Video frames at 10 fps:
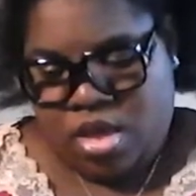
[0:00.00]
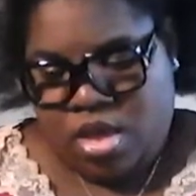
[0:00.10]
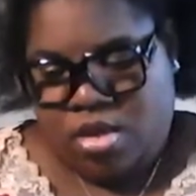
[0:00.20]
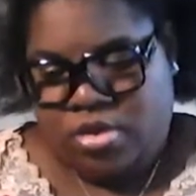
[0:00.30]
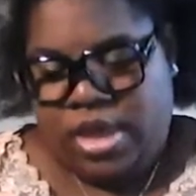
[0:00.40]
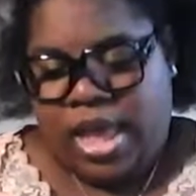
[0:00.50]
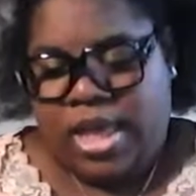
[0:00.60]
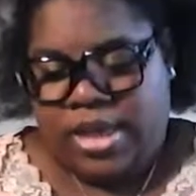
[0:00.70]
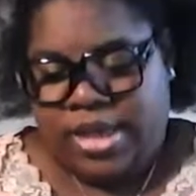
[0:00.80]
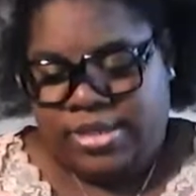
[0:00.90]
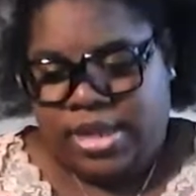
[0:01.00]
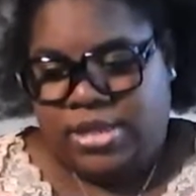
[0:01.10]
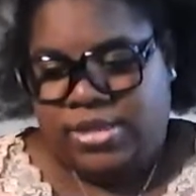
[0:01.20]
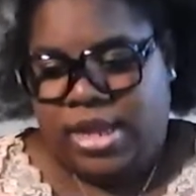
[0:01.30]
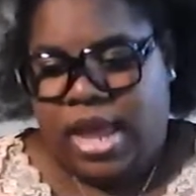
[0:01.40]
Okay, I guess
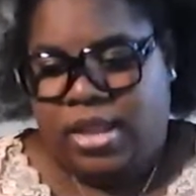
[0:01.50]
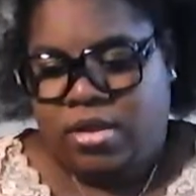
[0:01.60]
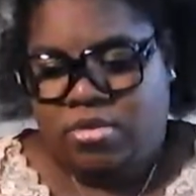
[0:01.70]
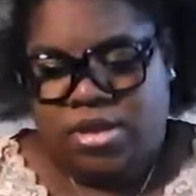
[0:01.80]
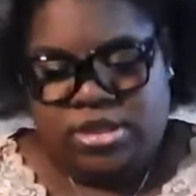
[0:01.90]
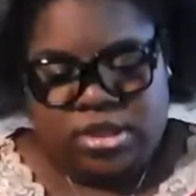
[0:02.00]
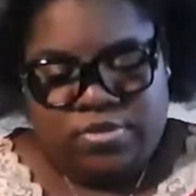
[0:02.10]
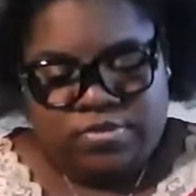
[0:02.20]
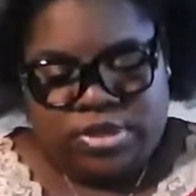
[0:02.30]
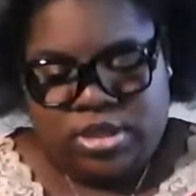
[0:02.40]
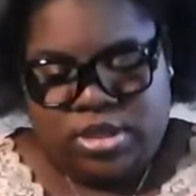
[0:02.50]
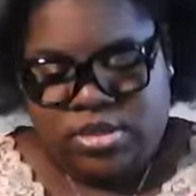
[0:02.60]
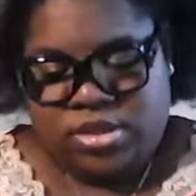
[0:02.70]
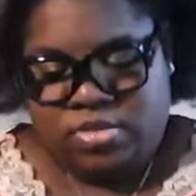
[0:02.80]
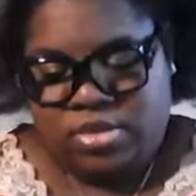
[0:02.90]
let's not look on the receipt and
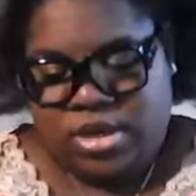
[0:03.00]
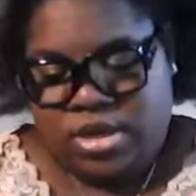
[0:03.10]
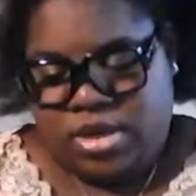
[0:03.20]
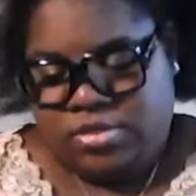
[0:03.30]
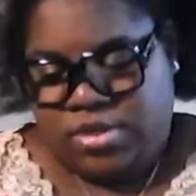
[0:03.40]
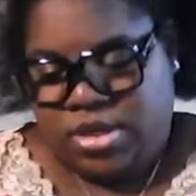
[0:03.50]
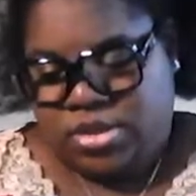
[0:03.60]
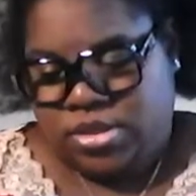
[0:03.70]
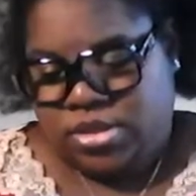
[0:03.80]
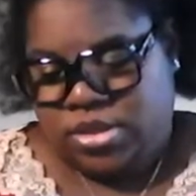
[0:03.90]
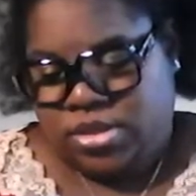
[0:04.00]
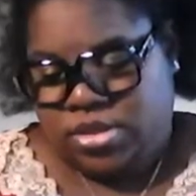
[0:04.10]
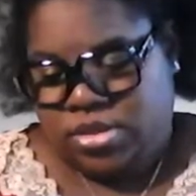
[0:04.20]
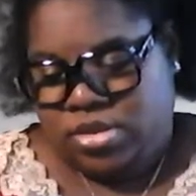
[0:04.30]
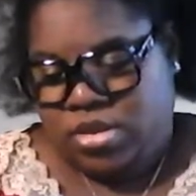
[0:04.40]
see what it is because it doesn't,
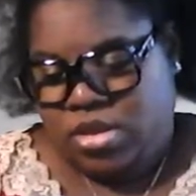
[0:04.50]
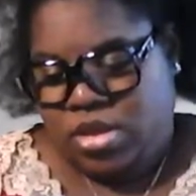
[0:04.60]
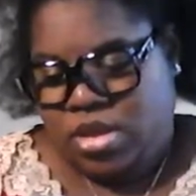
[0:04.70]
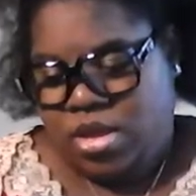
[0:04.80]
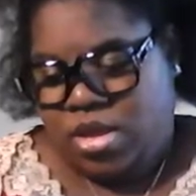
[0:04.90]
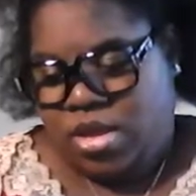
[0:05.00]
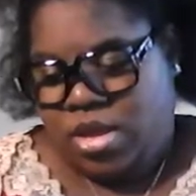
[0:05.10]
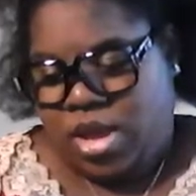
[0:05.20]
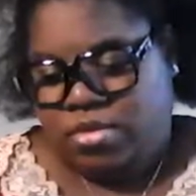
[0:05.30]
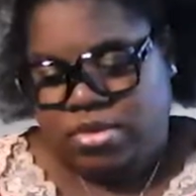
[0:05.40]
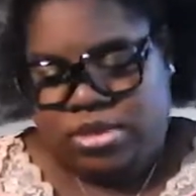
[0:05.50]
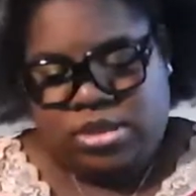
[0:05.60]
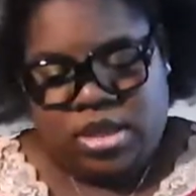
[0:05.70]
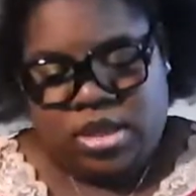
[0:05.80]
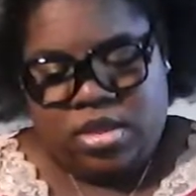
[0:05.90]
I don't
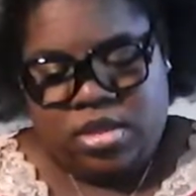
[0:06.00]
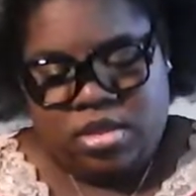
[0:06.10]
see.